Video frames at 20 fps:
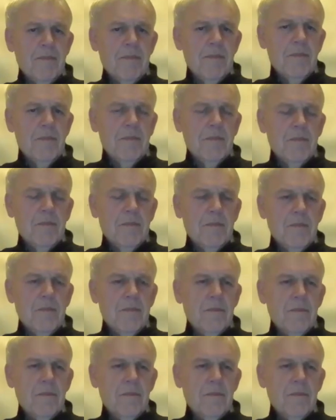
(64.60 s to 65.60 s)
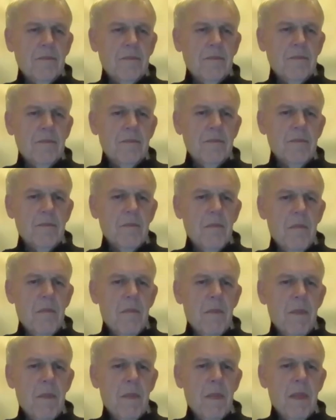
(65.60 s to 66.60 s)

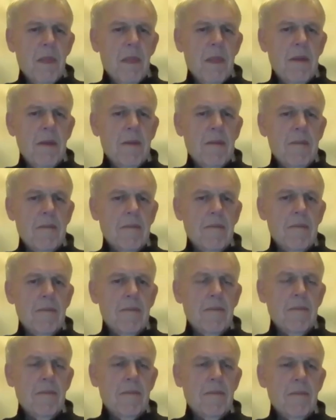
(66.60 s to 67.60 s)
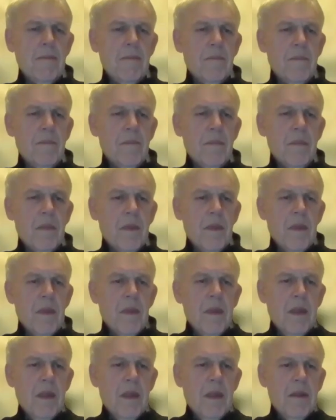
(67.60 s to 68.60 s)

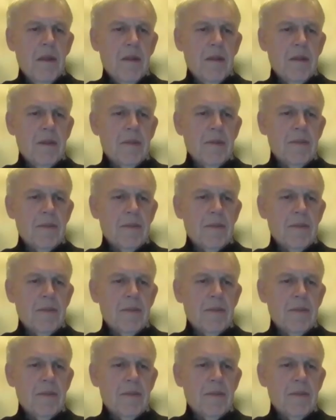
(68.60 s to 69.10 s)
(not speaking)